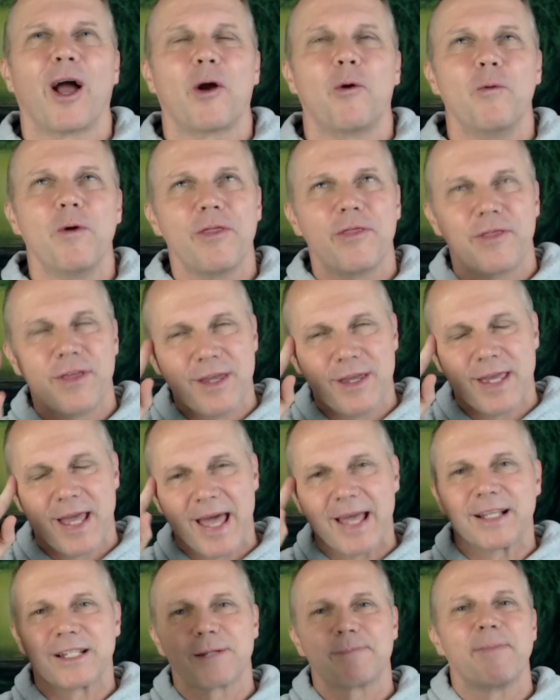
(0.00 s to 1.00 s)
with the
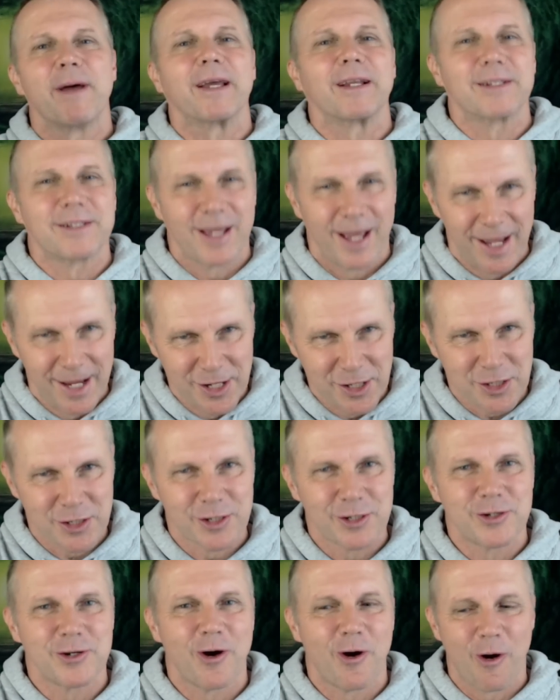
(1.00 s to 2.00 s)

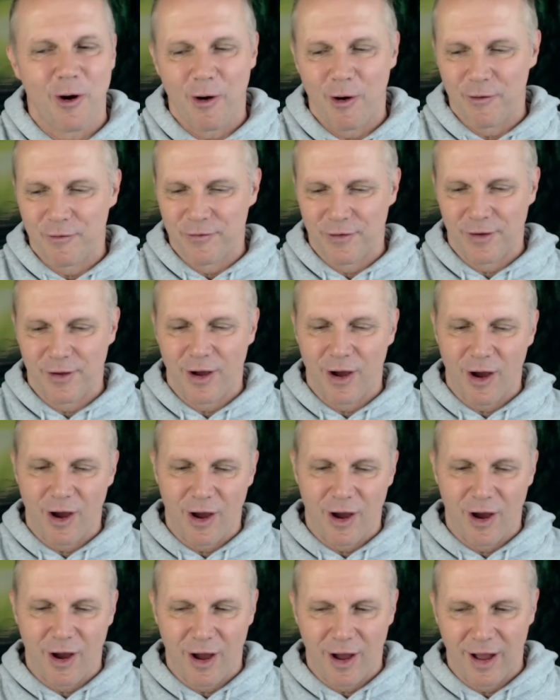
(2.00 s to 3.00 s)
expectation of,
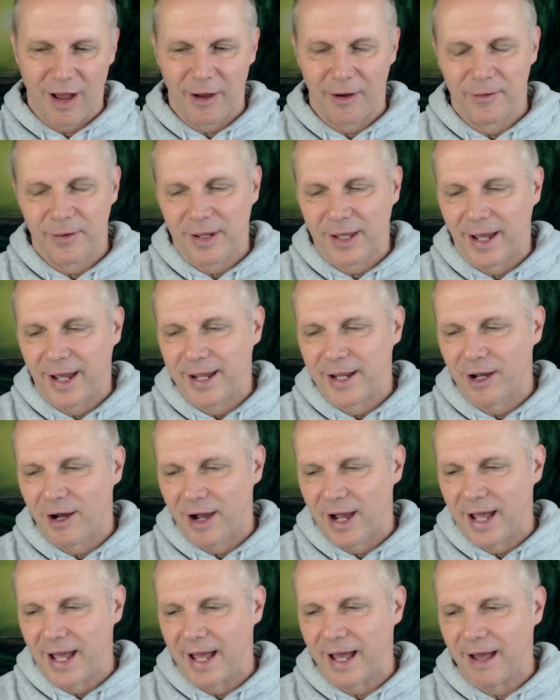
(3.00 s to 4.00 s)
okay,
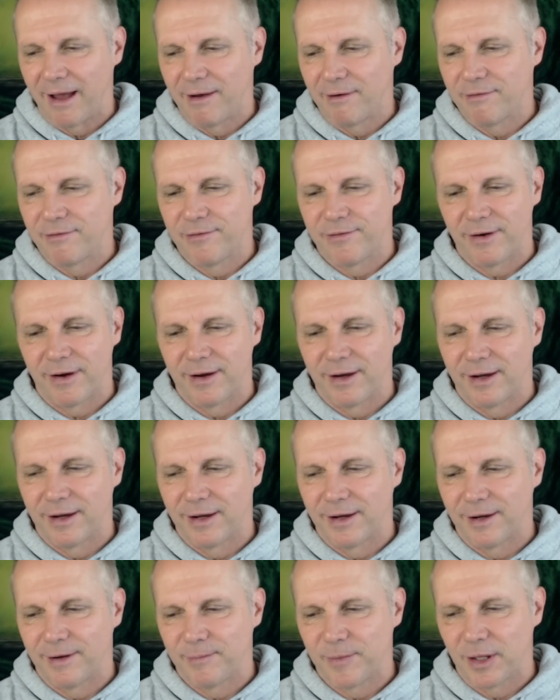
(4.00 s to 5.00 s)
I
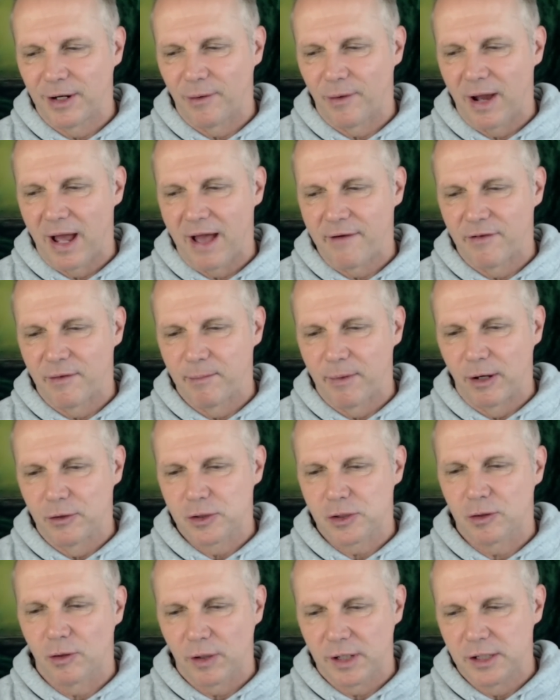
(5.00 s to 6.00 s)
have
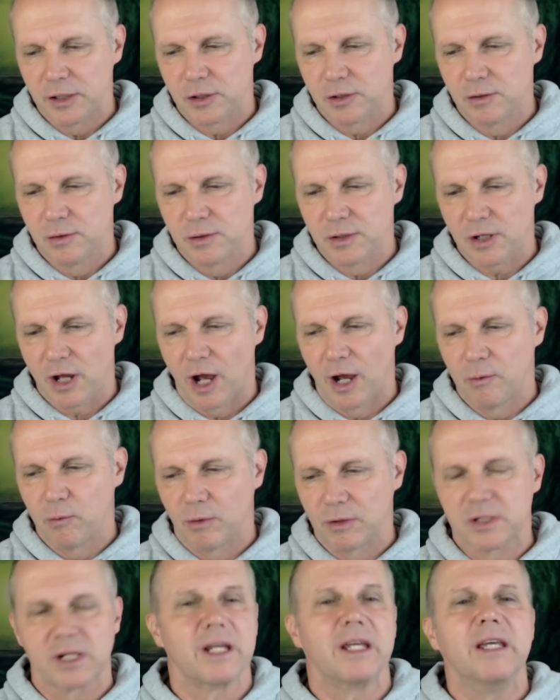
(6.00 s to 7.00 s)
emotional issues. I
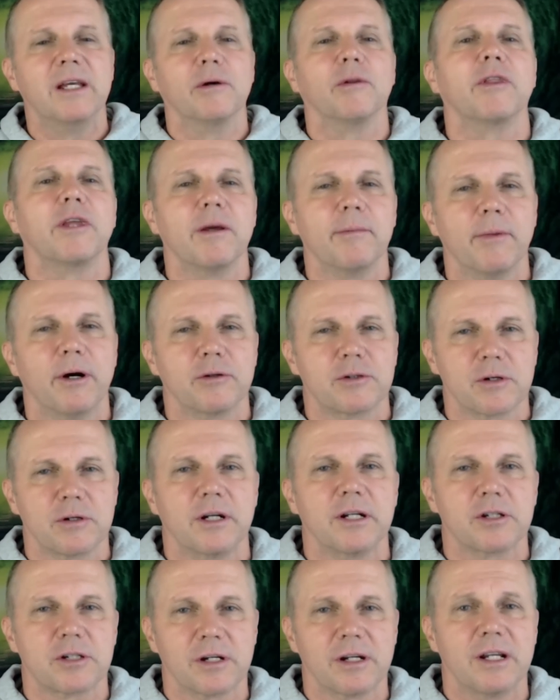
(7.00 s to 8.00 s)
want to heal the
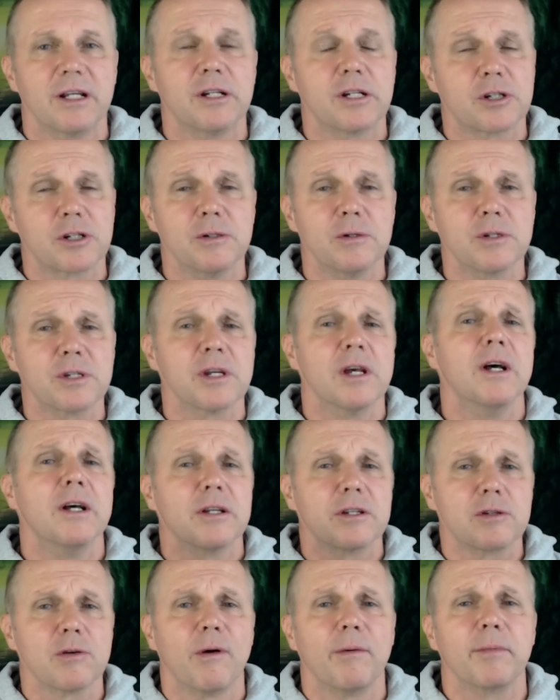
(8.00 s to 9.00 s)
emotional issues,
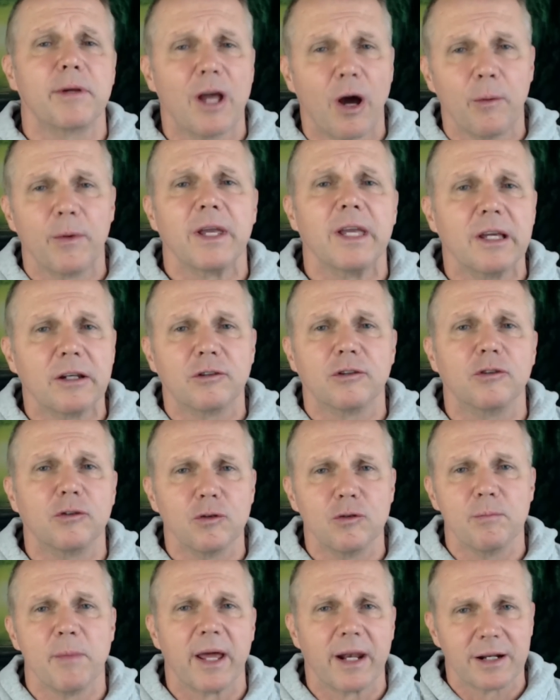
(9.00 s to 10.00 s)
so I'm going in to
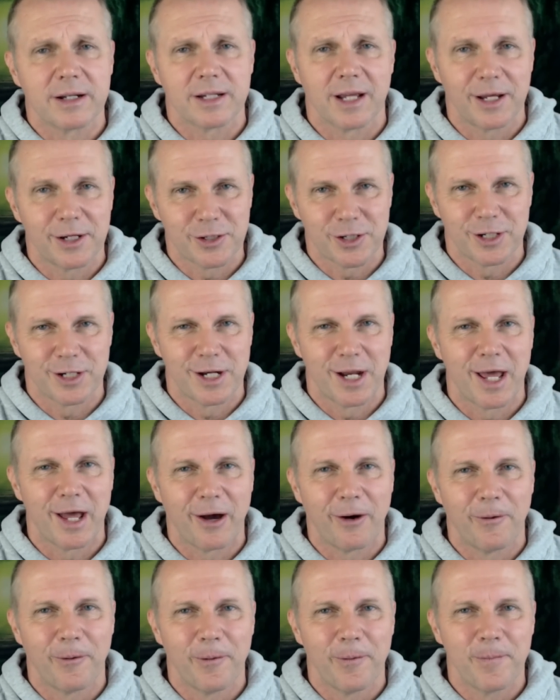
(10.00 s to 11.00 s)
do meditation
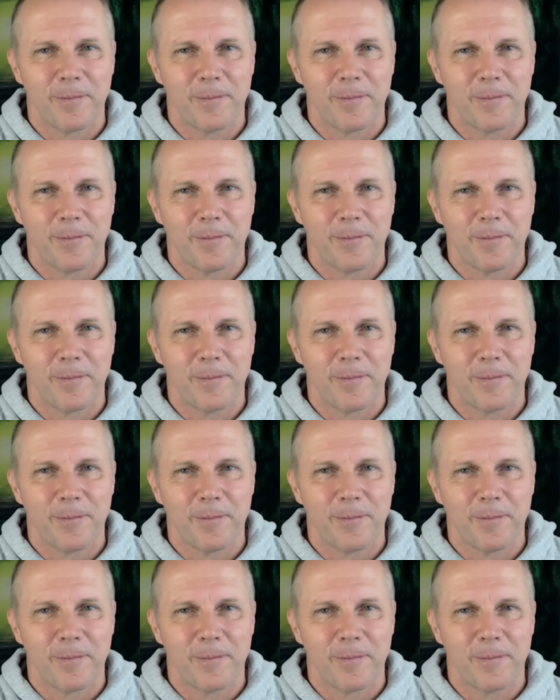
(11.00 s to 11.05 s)
now.